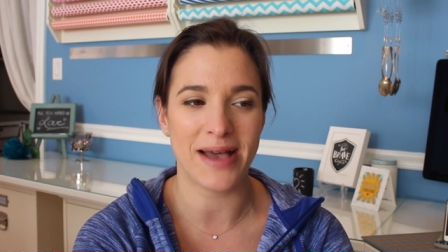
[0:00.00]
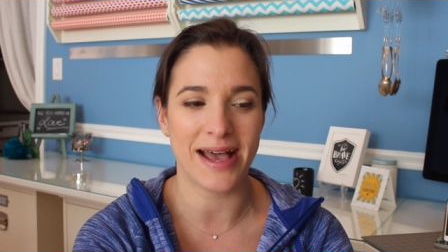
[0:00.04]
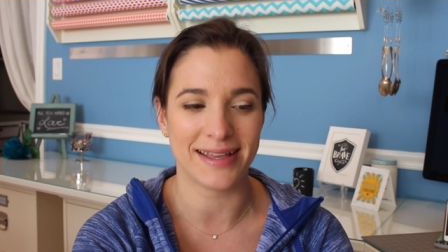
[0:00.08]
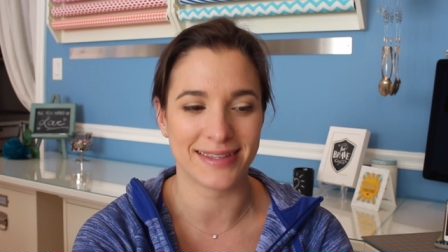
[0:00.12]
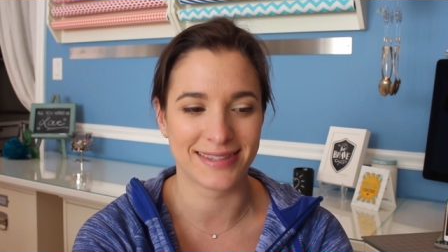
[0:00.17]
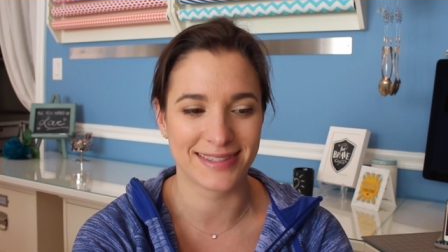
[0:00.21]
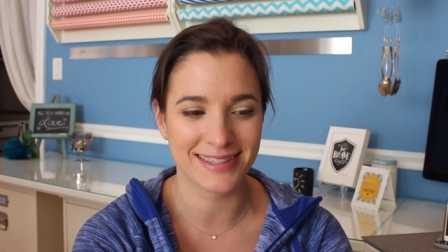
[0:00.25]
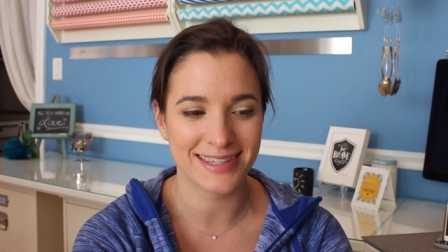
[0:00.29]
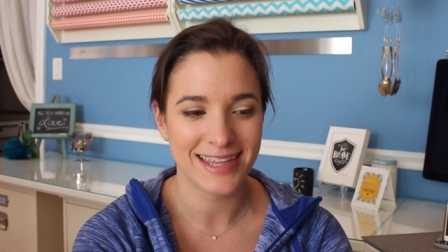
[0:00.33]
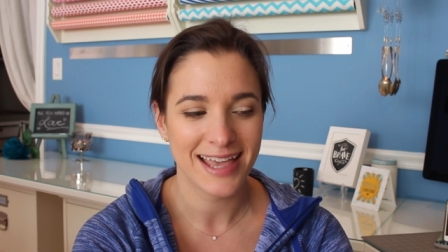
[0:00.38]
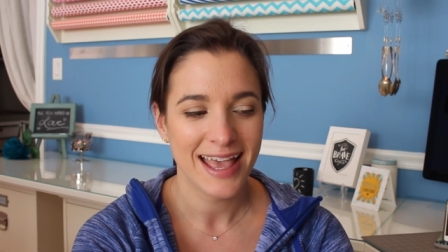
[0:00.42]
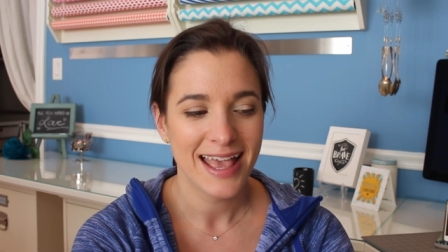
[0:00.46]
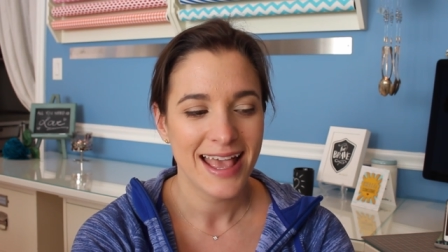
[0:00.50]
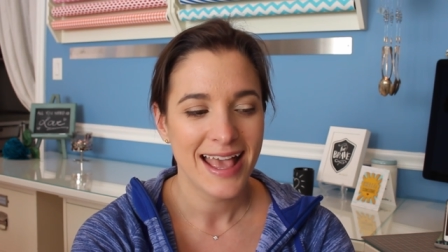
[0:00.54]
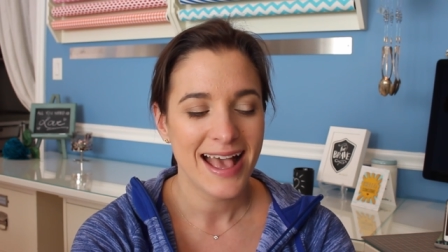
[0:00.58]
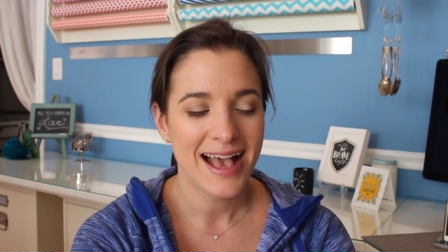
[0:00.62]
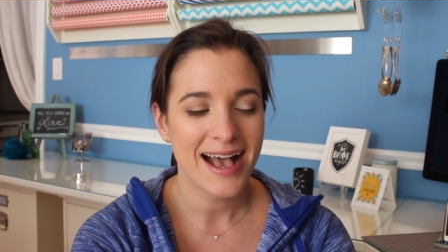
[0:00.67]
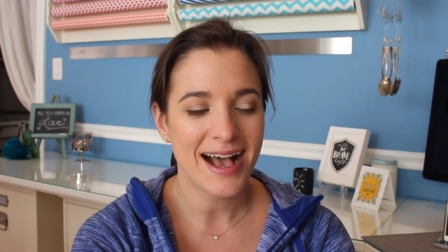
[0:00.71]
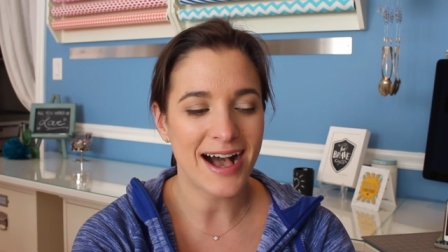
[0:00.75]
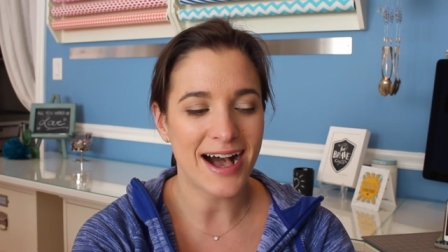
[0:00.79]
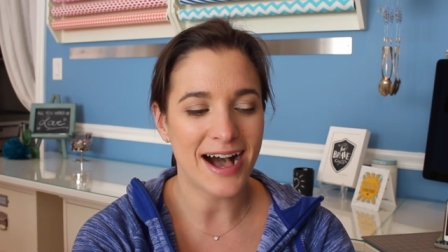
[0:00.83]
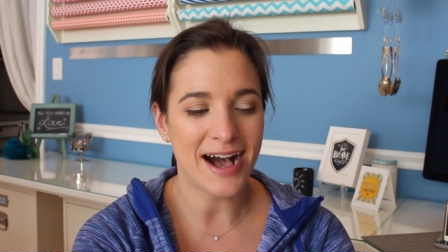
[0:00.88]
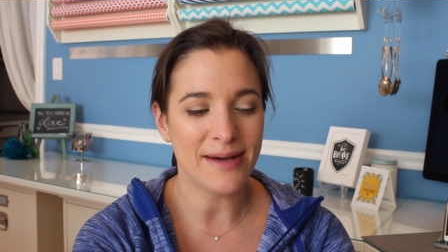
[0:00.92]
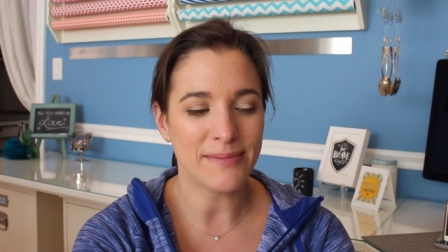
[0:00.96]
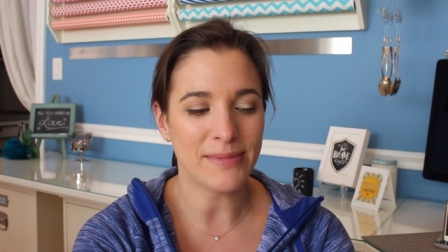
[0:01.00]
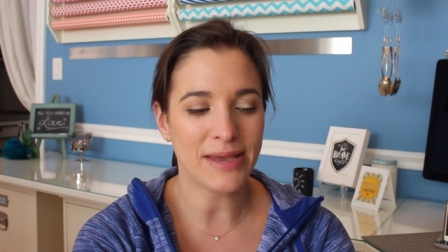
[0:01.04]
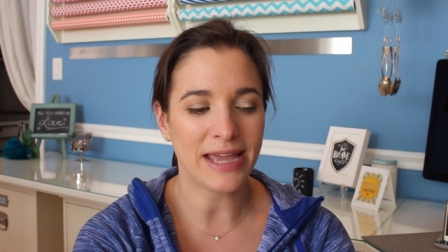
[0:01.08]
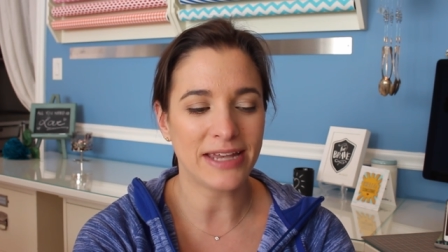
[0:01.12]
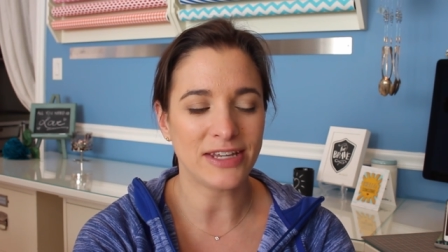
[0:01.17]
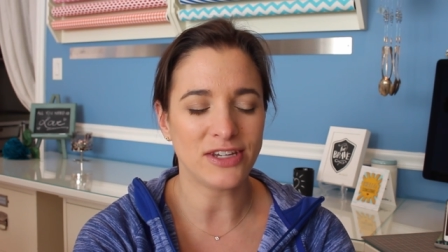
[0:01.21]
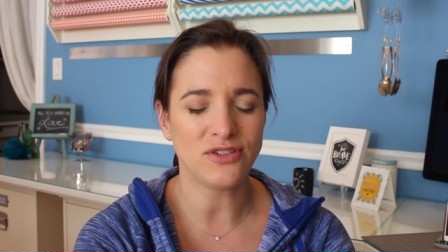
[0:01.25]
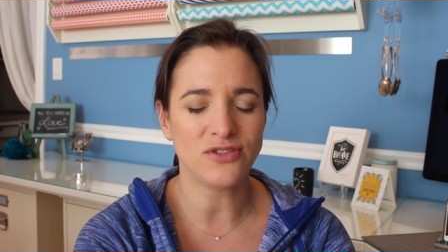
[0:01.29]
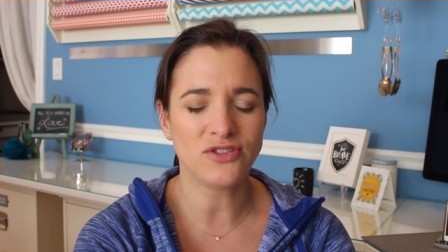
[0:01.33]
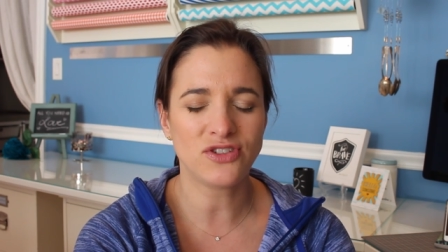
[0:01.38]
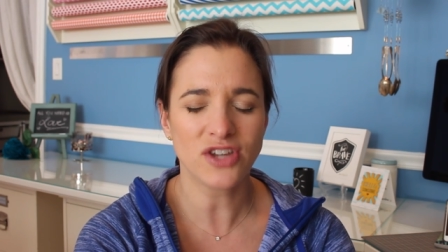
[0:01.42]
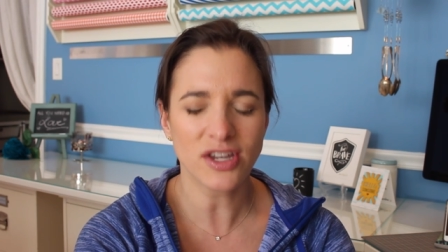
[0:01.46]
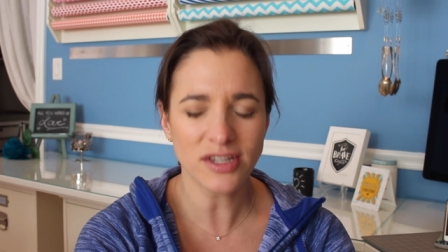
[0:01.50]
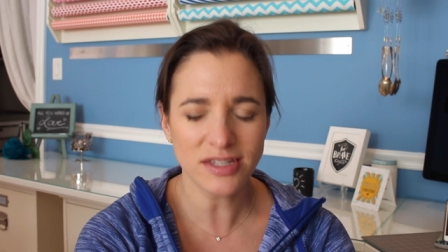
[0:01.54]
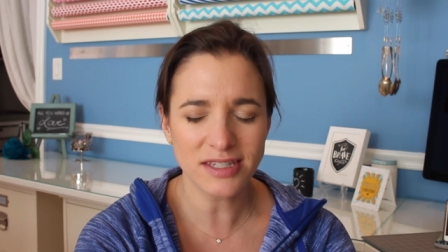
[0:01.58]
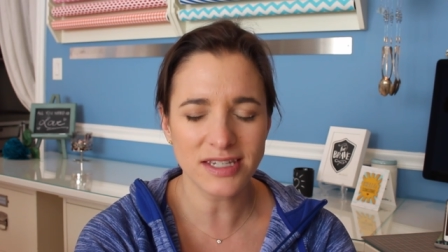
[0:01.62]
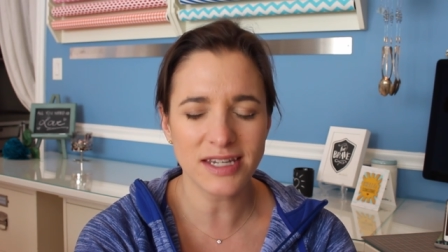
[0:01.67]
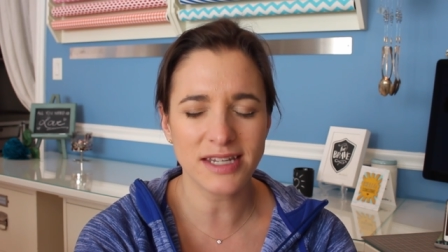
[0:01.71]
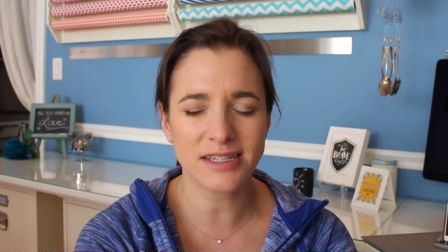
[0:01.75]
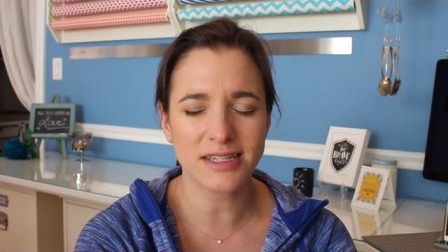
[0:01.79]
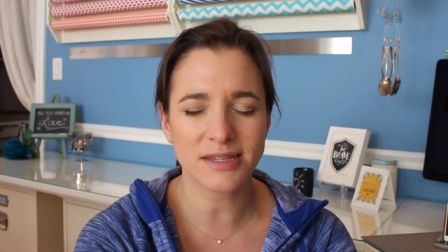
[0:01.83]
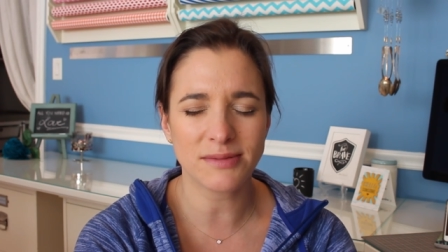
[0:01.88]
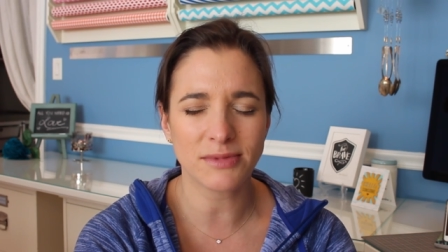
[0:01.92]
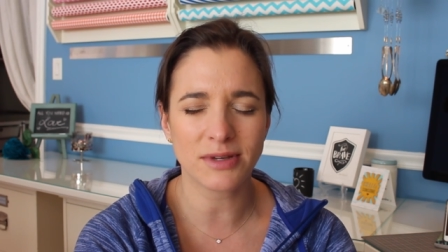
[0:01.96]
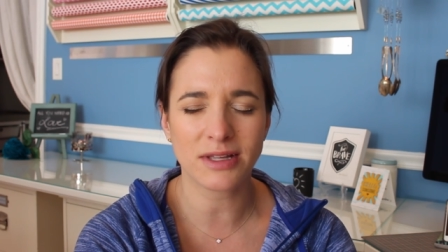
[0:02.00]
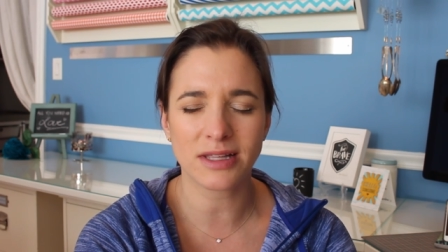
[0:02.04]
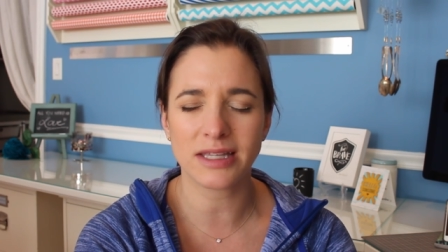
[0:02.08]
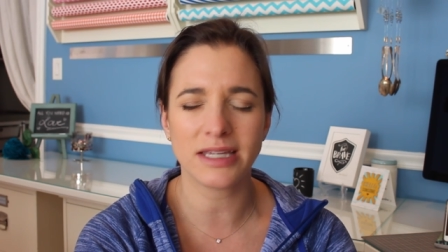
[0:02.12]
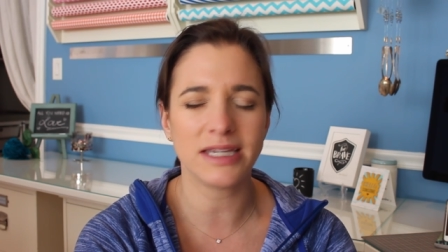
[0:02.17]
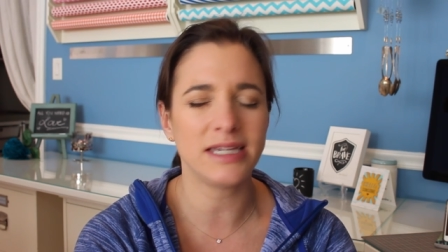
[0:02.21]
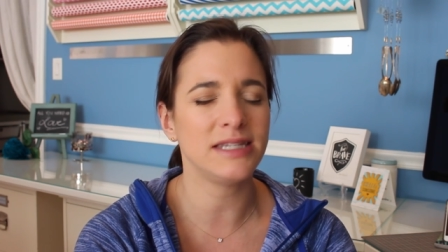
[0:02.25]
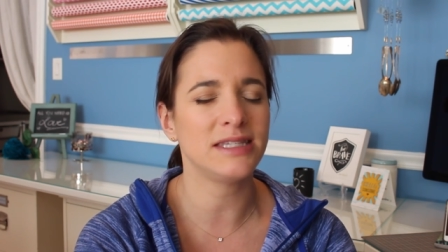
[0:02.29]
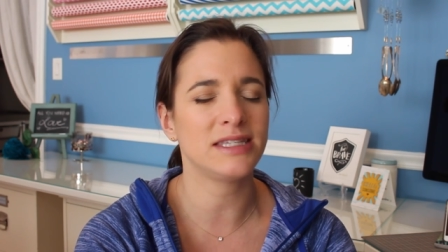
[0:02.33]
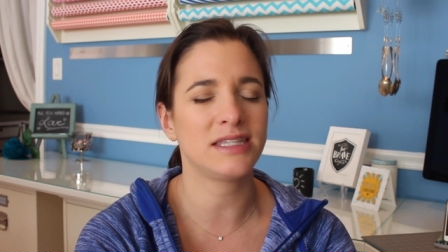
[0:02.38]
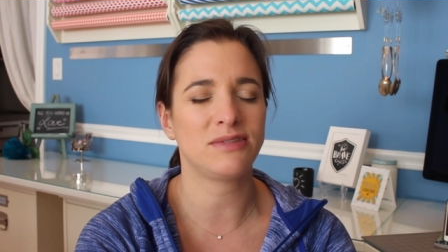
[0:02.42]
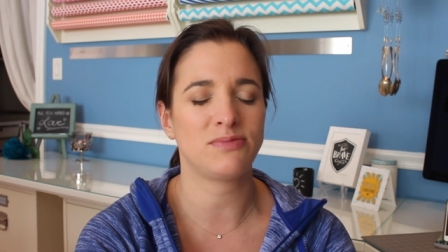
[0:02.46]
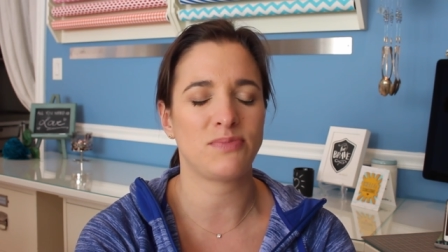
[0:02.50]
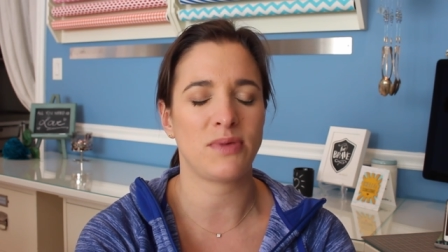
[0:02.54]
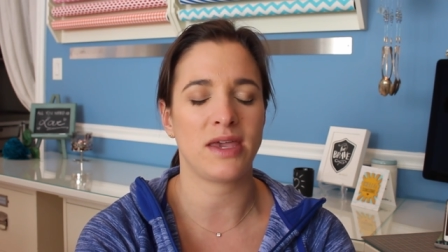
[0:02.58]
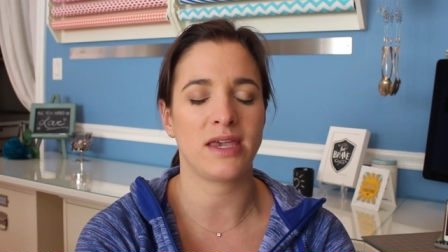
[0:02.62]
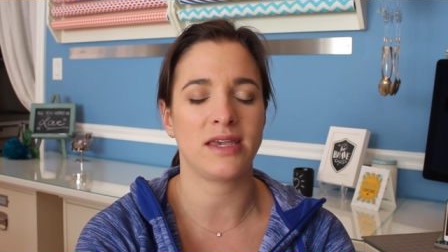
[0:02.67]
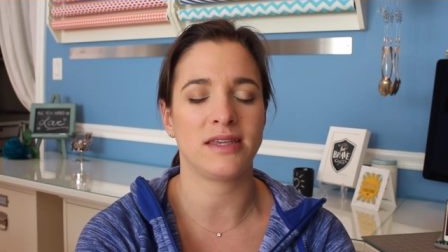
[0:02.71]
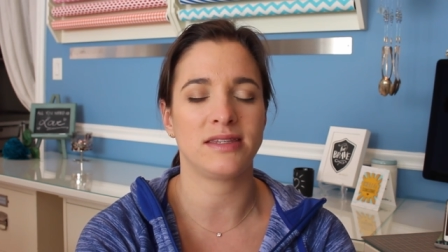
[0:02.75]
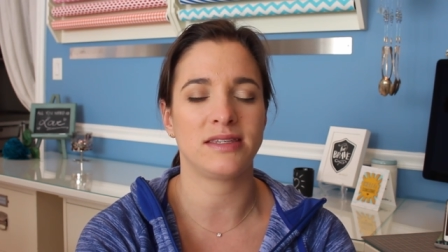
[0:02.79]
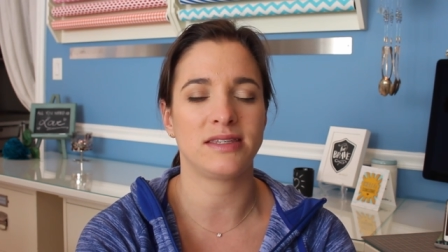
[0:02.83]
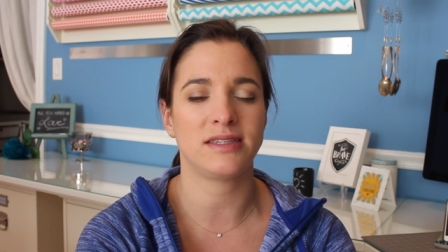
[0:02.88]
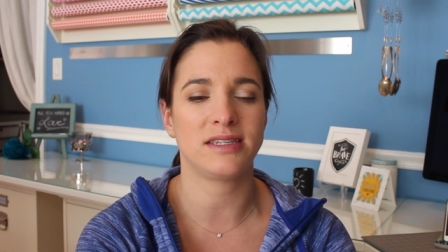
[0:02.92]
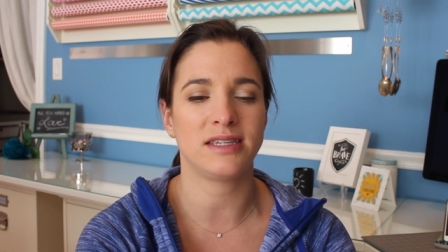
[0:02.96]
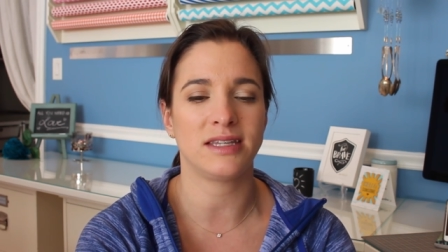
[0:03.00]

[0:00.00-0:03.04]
mess um, and you just need some clean space